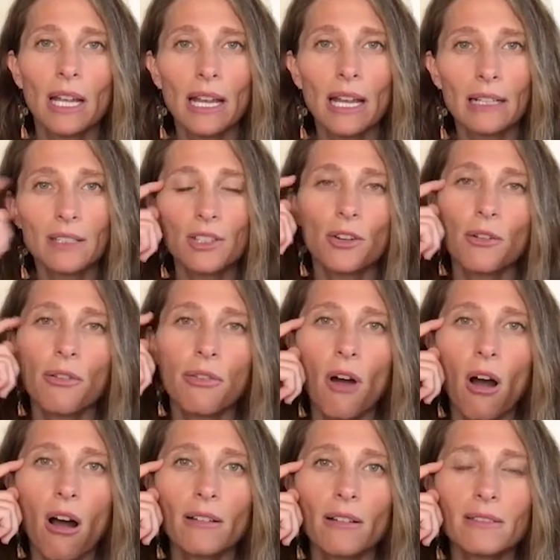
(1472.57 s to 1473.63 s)
it's your
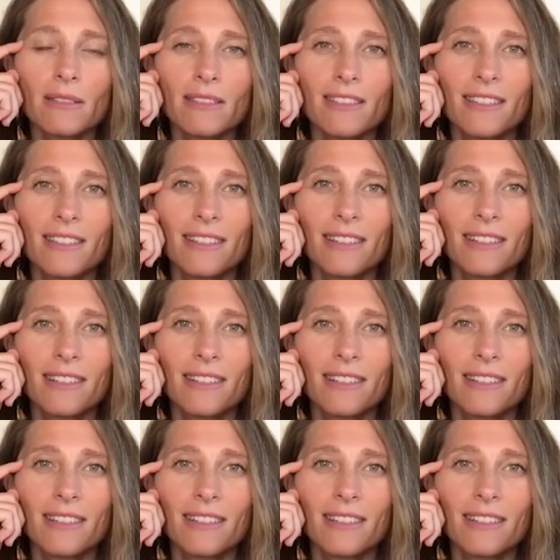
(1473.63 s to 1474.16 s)
thoughts,